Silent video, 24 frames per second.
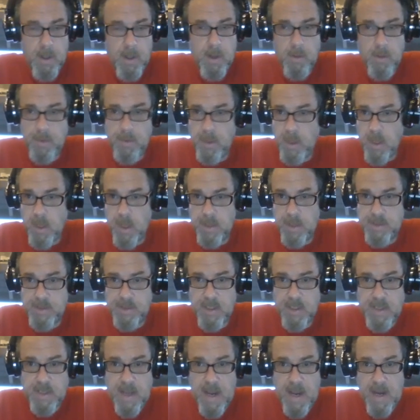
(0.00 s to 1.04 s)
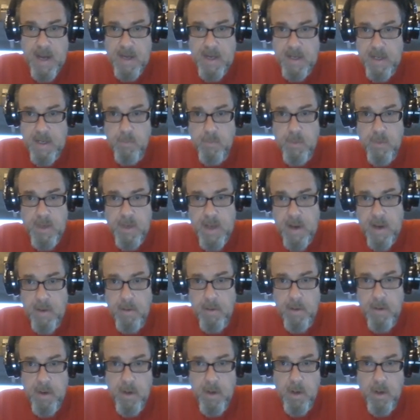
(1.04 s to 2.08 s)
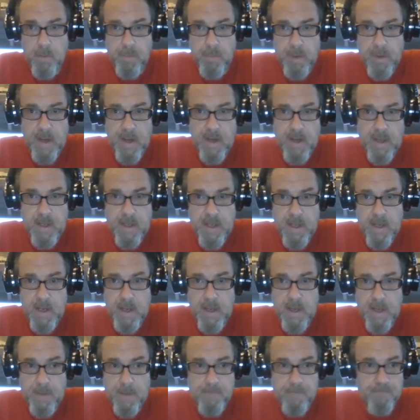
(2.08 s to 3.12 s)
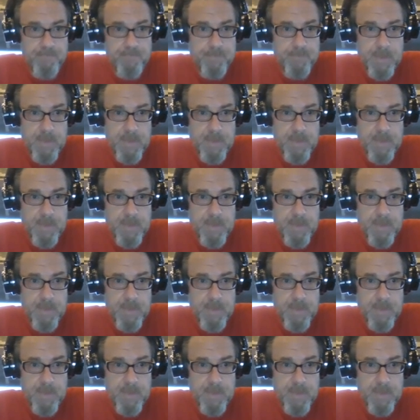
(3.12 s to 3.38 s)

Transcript: you know the loss to Dayton and when they you know played in the uh,